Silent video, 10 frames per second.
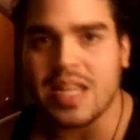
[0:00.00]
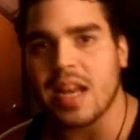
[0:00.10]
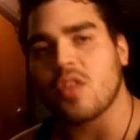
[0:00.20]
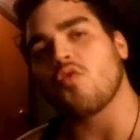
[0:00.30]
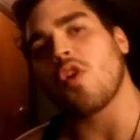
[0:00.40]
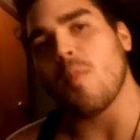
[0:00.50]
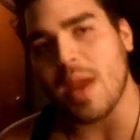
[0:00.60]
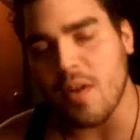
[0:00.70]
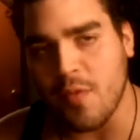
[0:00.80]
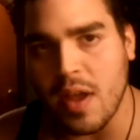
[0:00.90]
Steady, the real
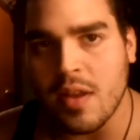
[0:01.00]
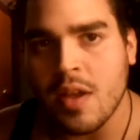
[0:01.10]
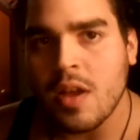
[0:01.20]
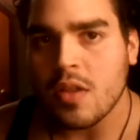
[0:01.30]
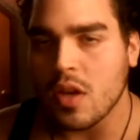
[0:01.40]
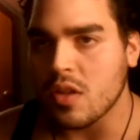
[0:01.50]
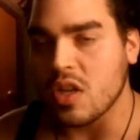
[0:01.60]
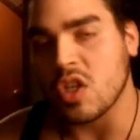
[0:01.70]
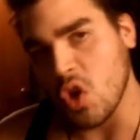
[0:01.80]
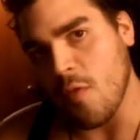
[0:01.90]
main event, the
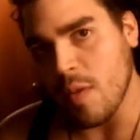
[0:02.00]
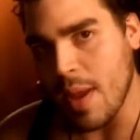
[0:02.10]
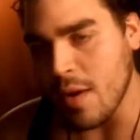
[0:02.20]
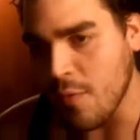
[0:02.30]
deserving main